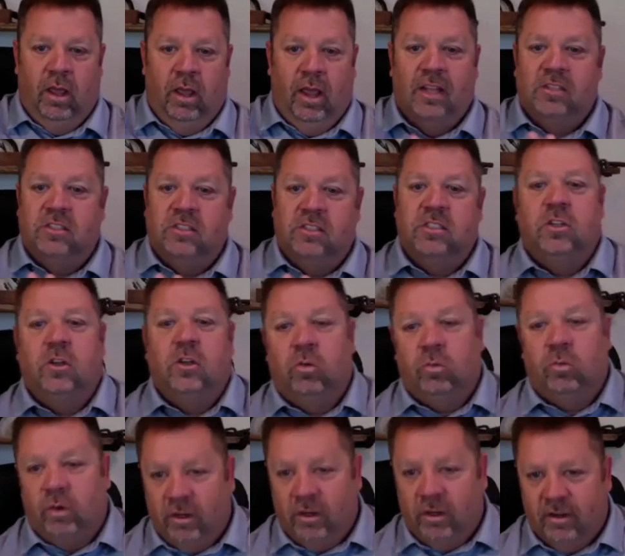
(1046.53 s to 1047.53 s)
and
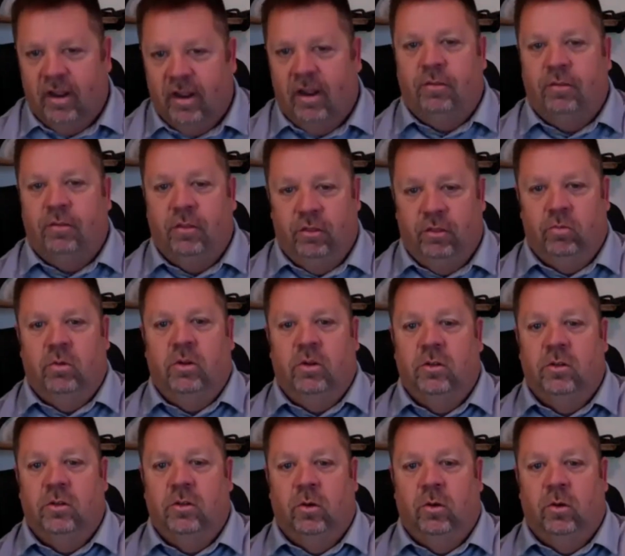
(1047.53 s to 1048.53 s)
still rent out the
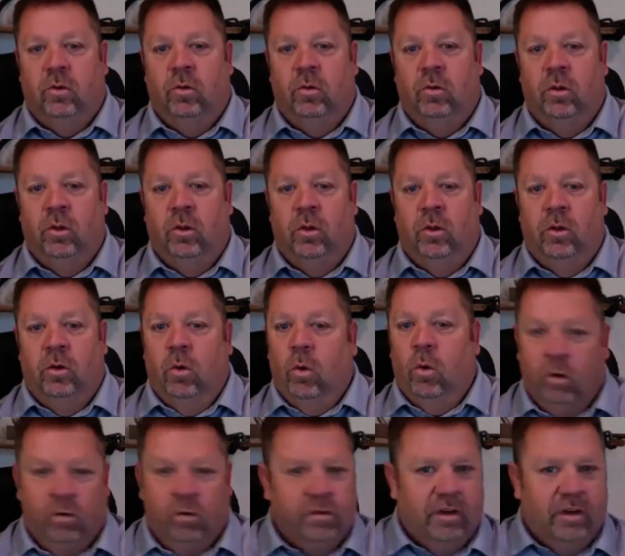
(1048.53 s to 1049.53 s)
3-2,
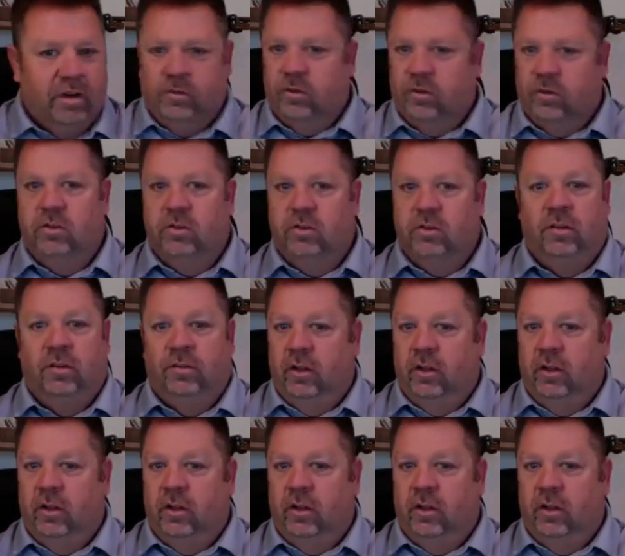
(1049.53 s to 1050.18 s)
or vice versa.